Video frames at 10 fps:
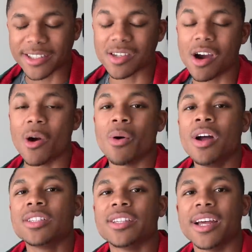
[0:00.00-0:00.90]
So
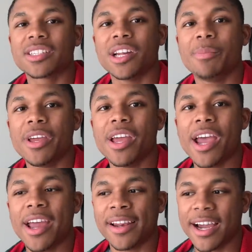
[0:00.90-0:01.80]
today is going to be
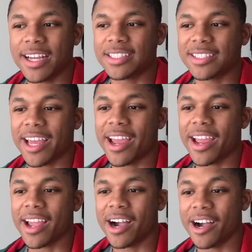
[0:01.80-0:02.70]
a nice
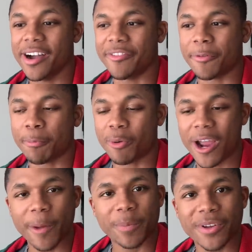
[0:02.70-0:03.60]
day of
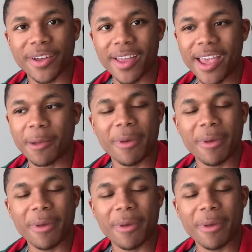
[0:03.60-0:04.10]
prep and